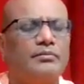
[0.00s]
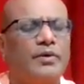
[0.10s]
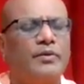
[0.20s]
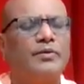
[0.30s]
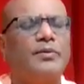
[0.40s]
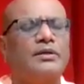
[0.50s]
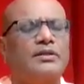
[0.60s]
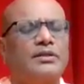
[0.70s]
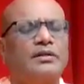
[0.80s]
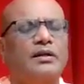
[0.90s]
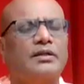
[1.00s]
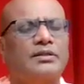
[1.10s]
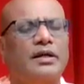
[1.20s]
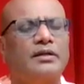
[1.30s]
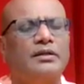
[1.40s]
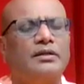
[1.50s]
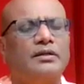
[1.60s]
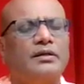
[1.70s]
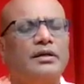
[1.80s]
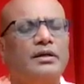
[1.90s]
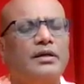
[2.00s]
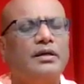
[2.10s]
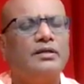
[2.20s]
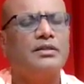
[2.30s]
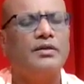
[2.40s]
Bhagavad Pada Shankaracharya is